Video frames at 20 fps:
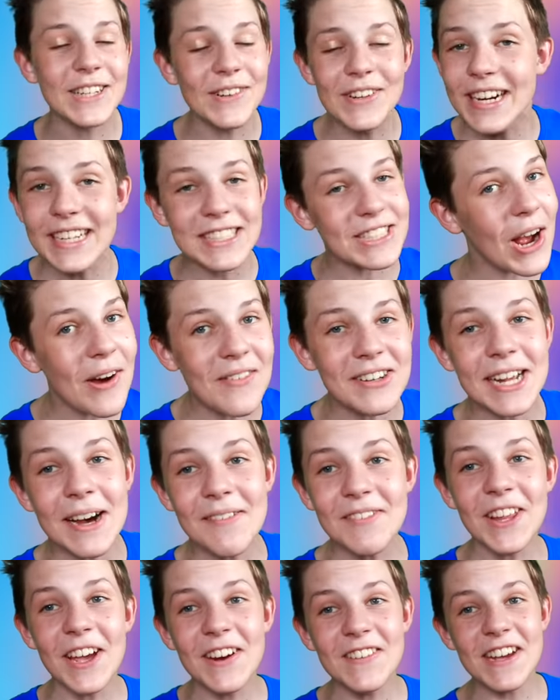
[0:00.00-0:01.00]
still need to comment
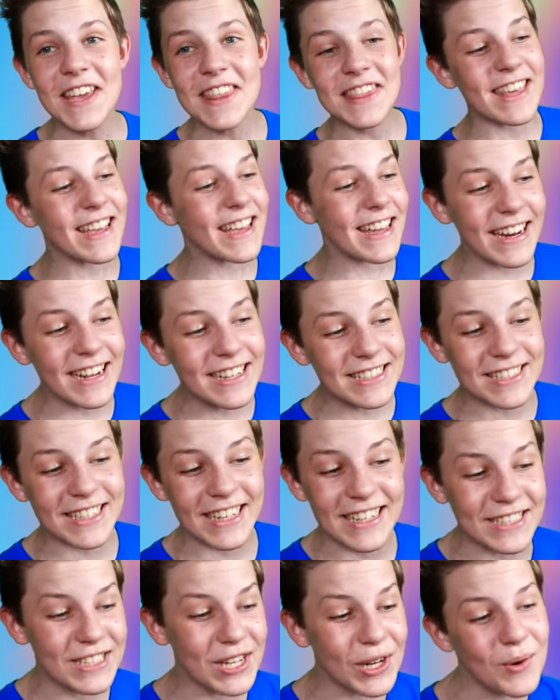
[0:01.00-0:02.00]
down below what you think it
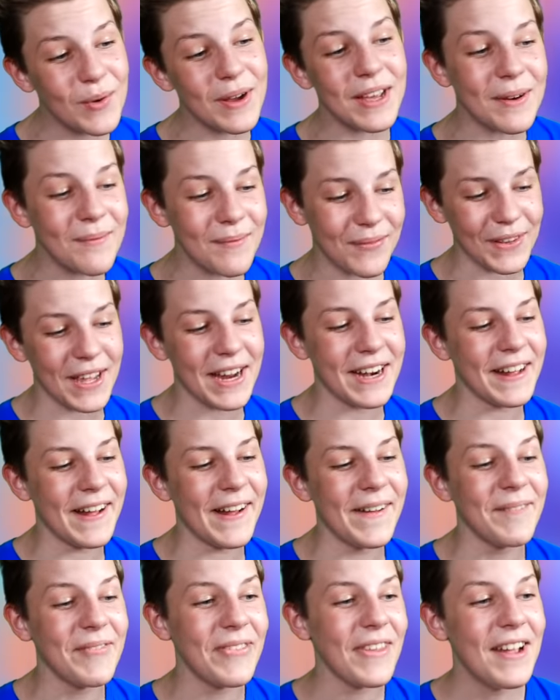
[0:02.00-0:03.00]
is until we complete
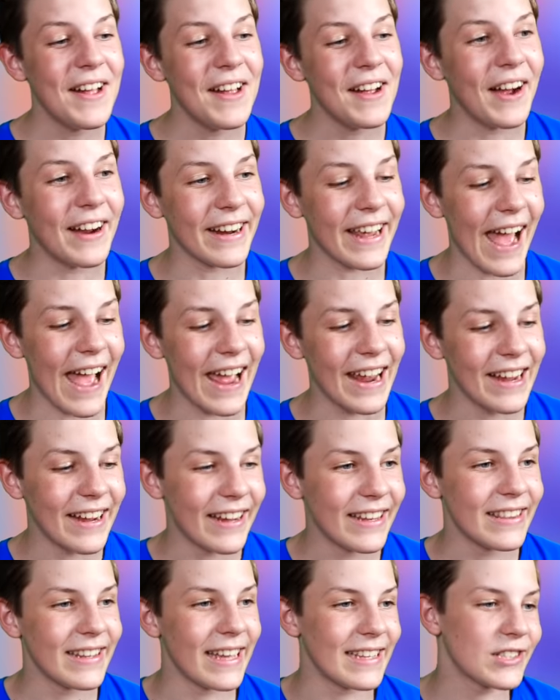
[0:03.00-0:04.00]
it. Okay,
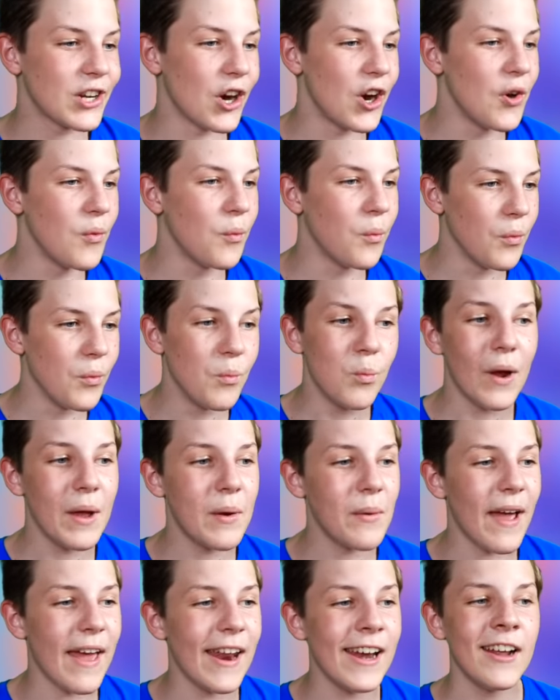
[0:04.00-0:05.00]
let's go.
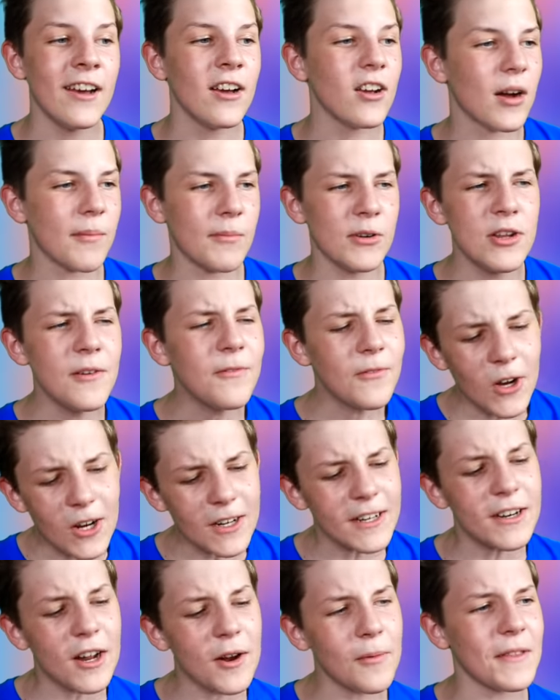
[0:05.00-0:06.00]
We win. Come on, you've
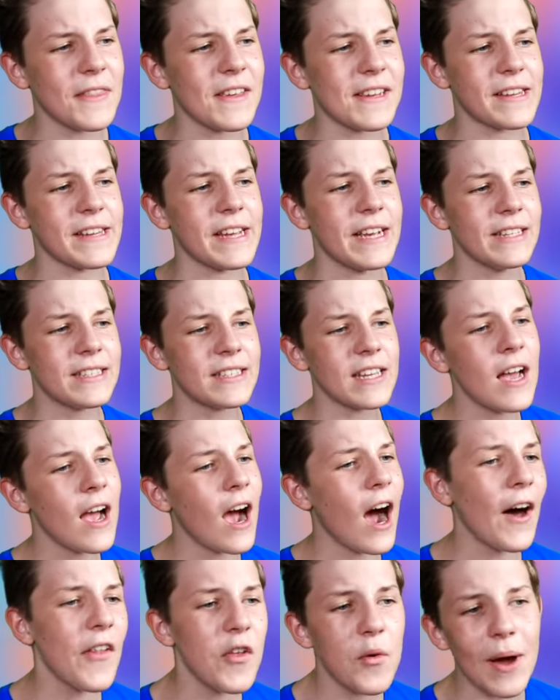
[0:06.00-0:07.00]
got to know what this is.
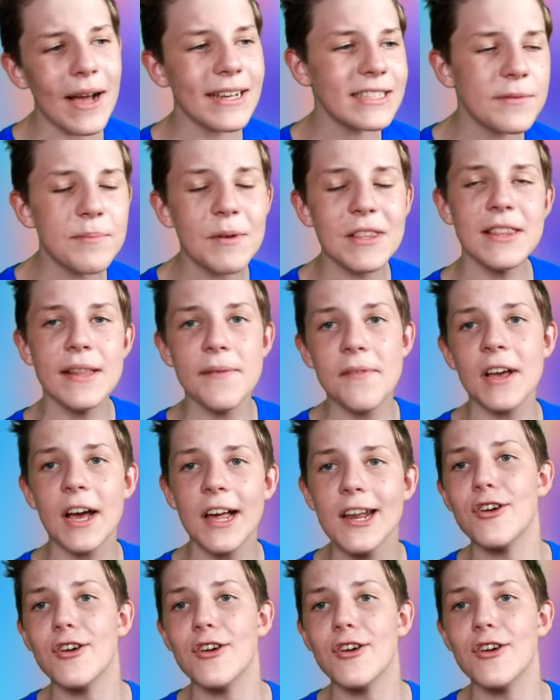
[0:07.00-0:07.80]
Otherwise, you've been living